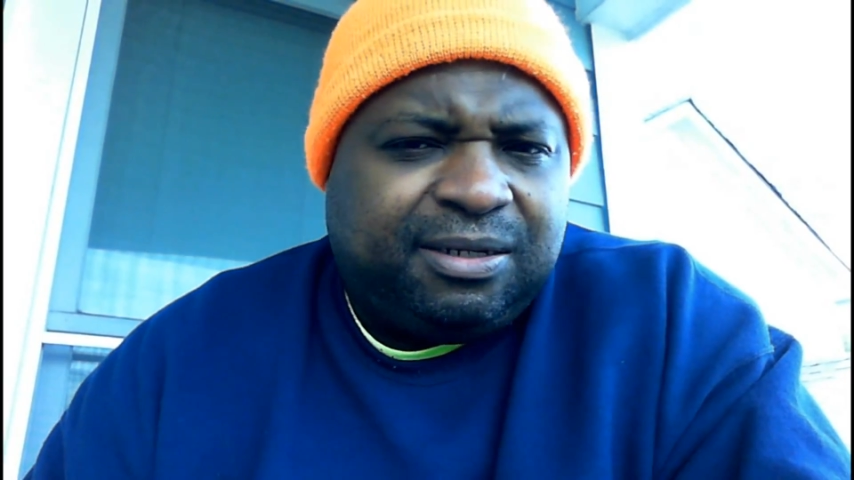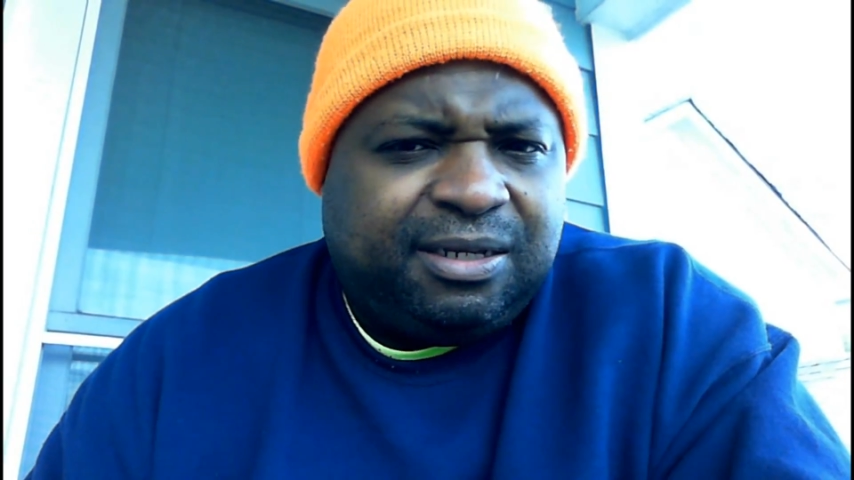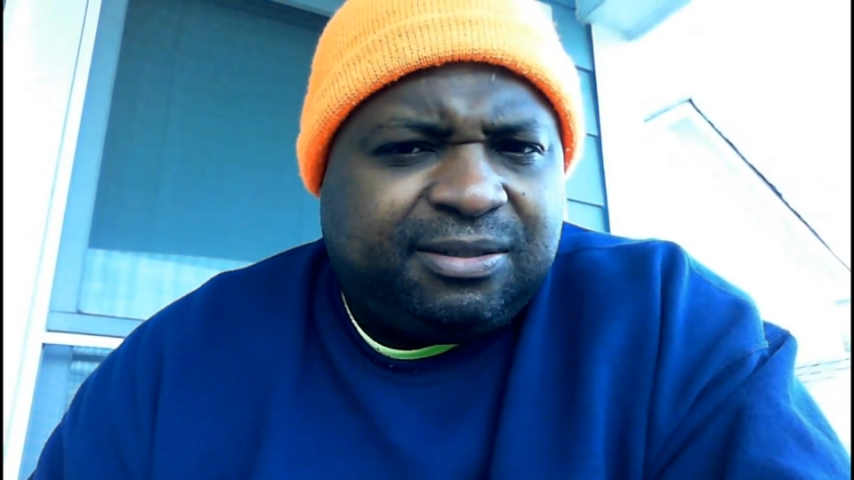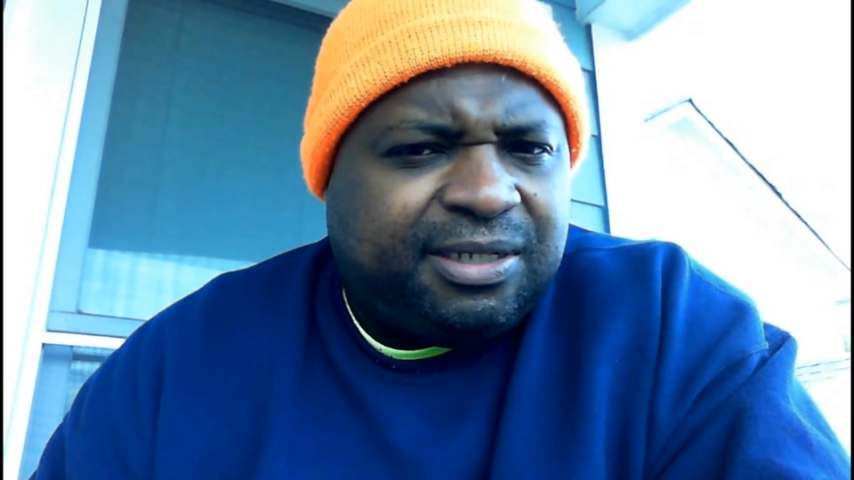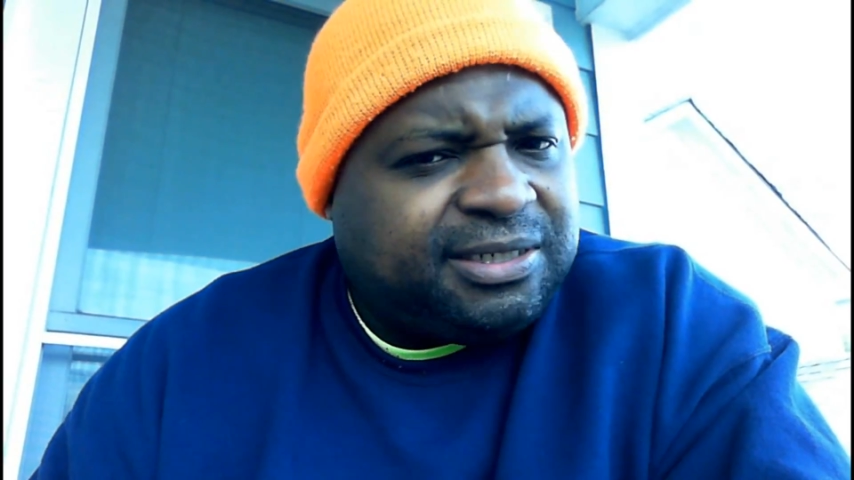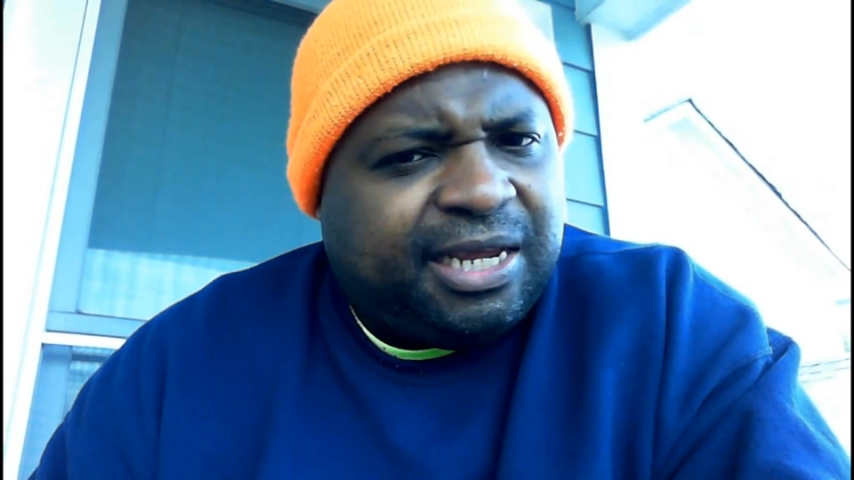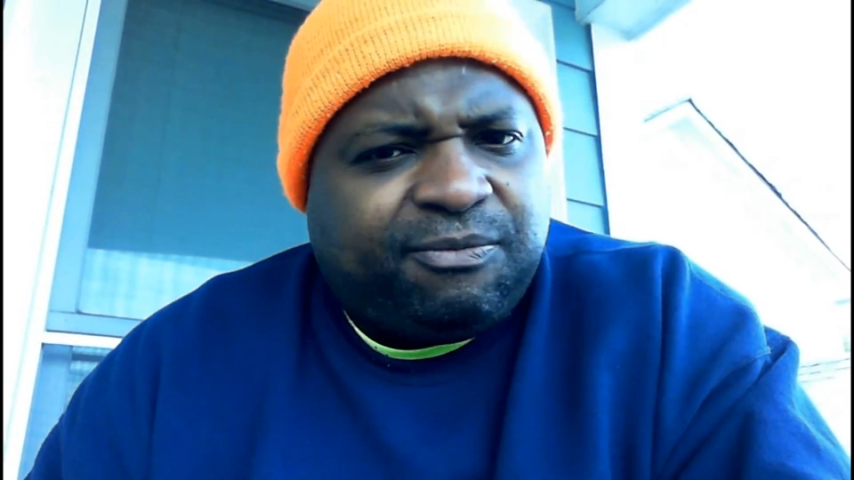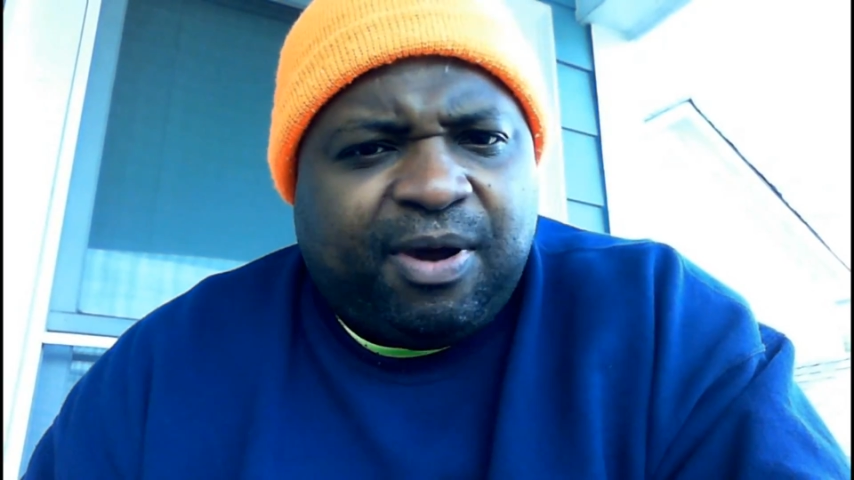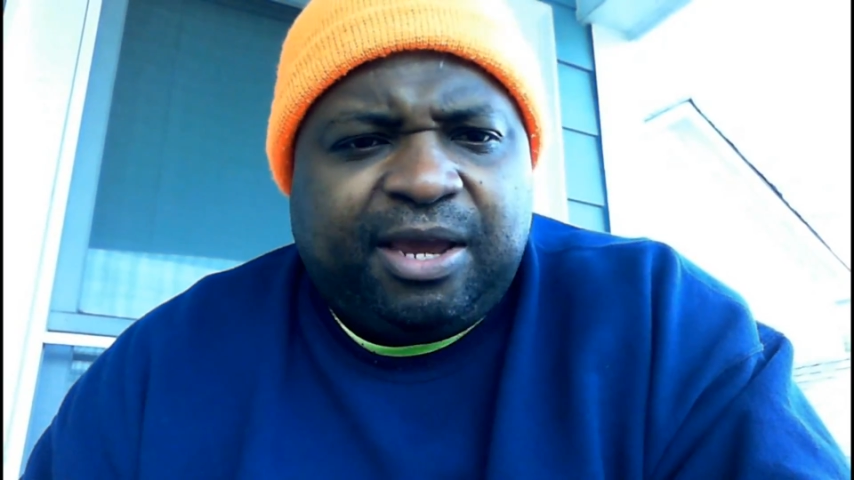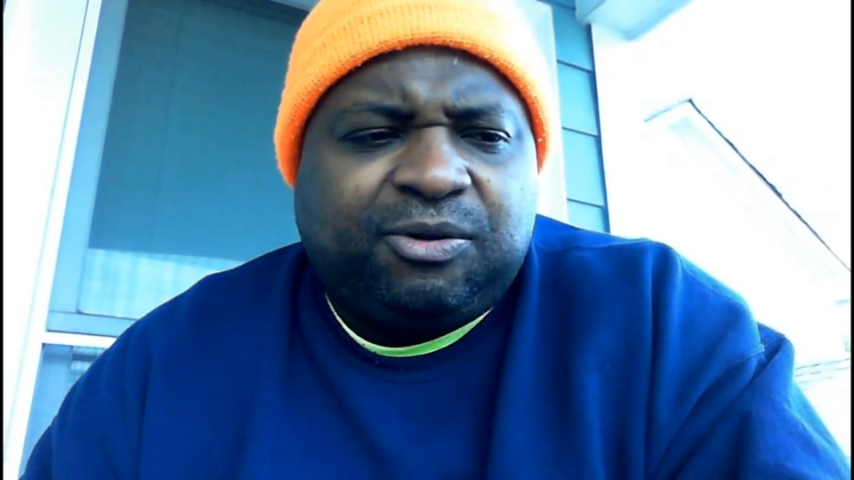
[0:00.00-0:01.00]
now this
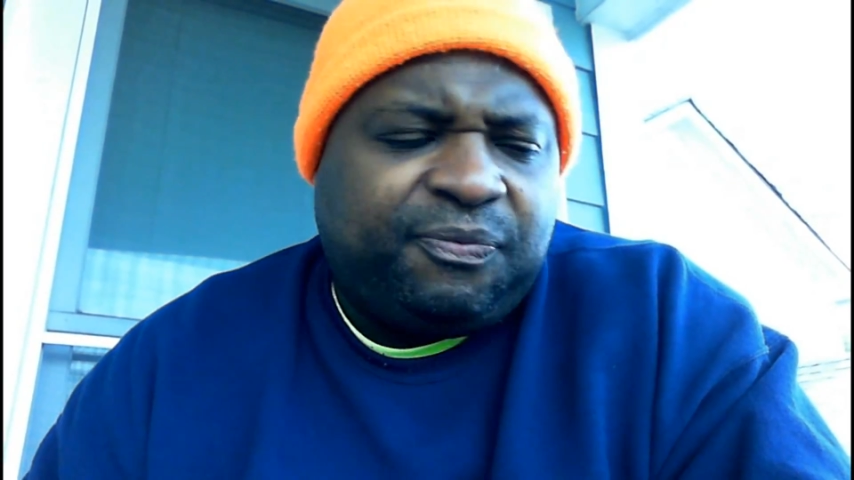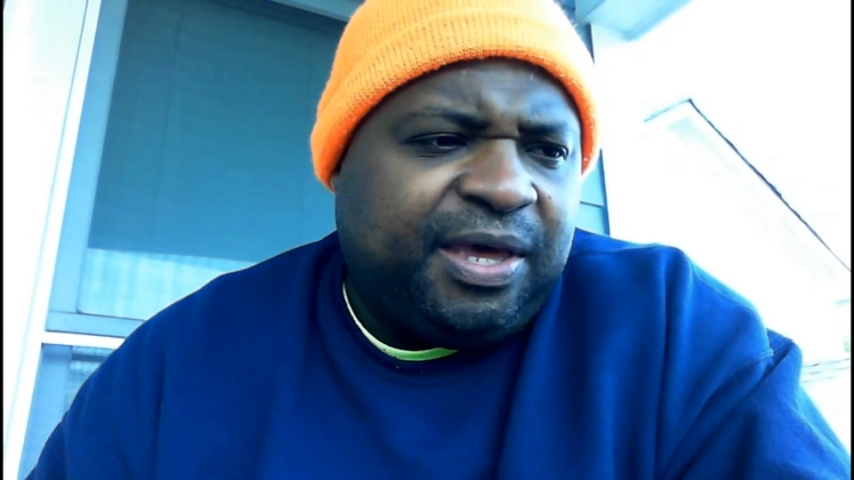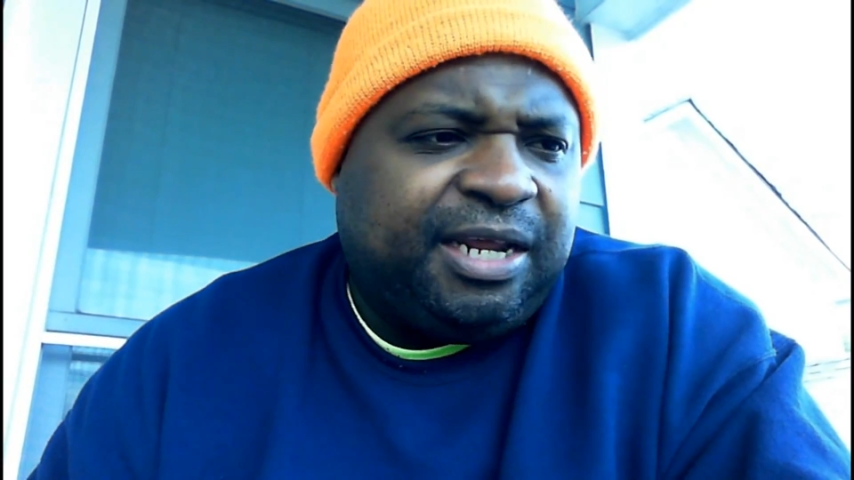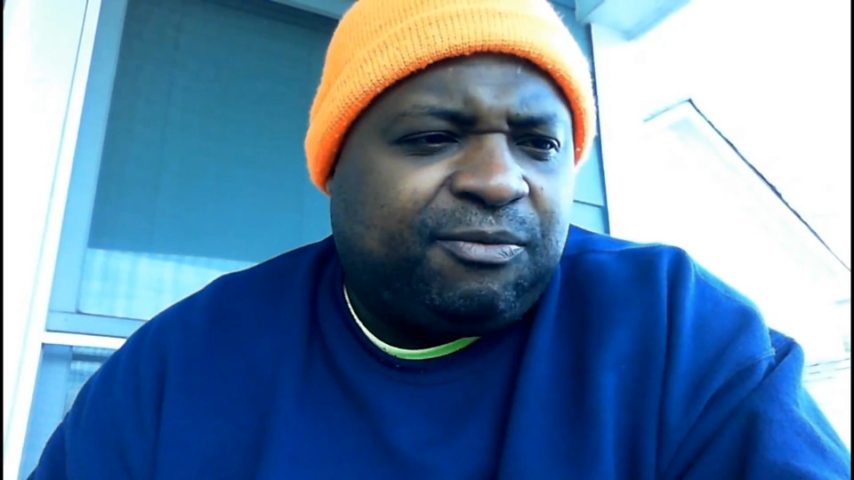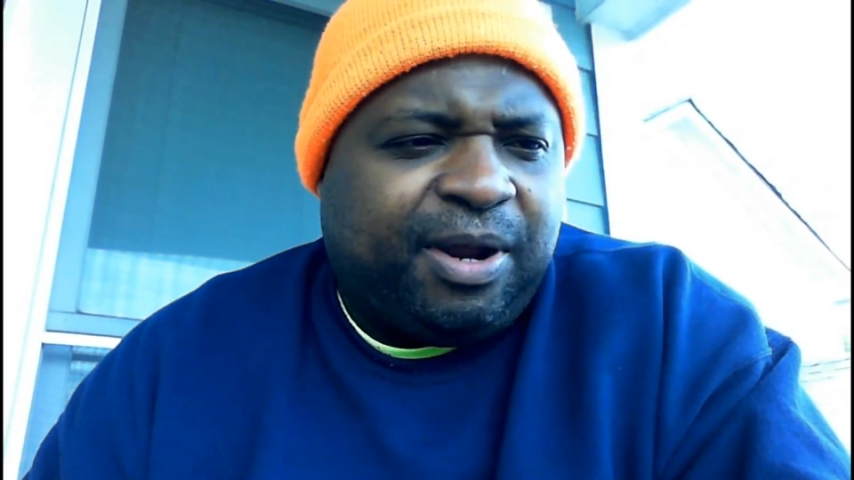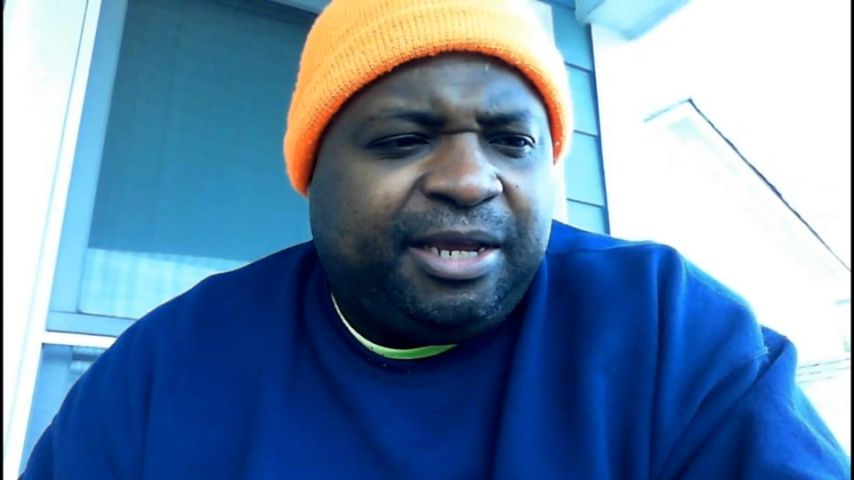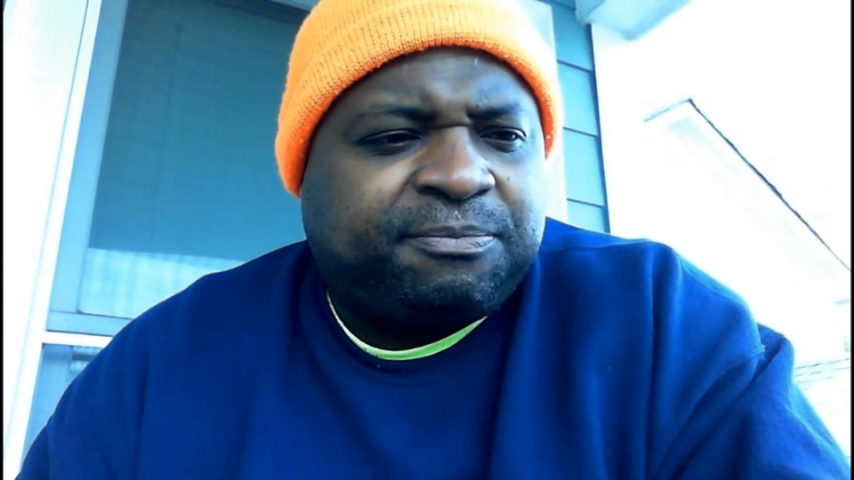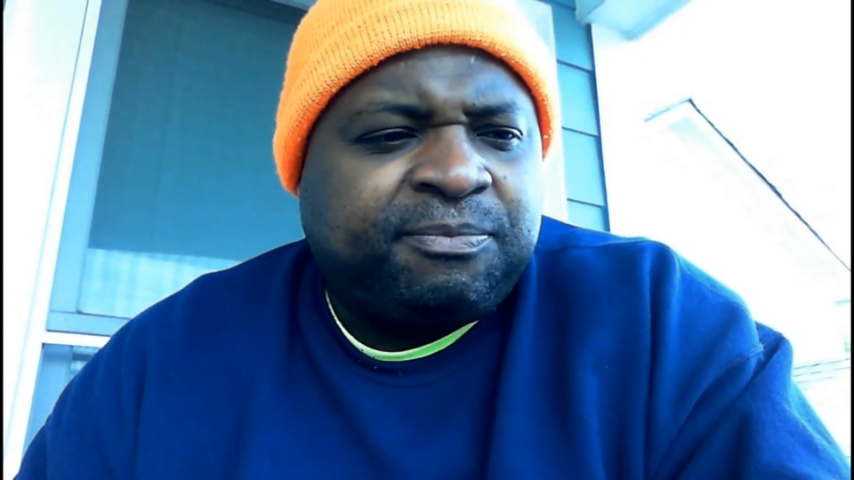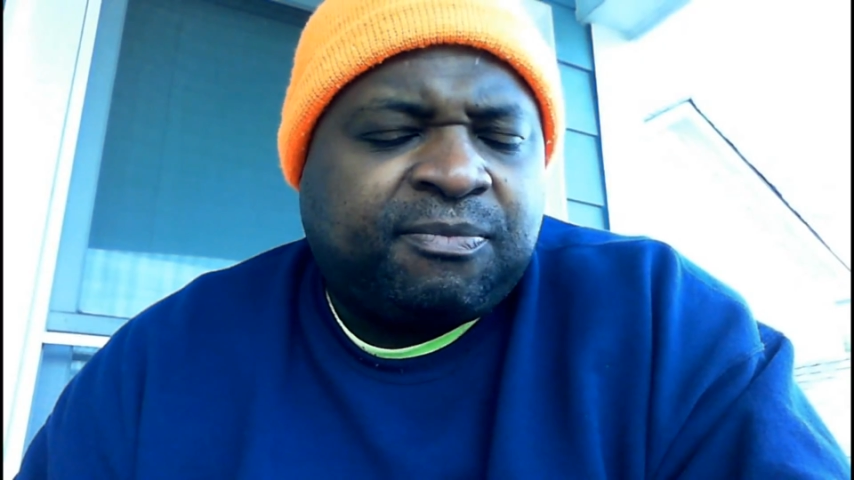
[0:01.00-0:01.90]
ain't right, or that ain't right.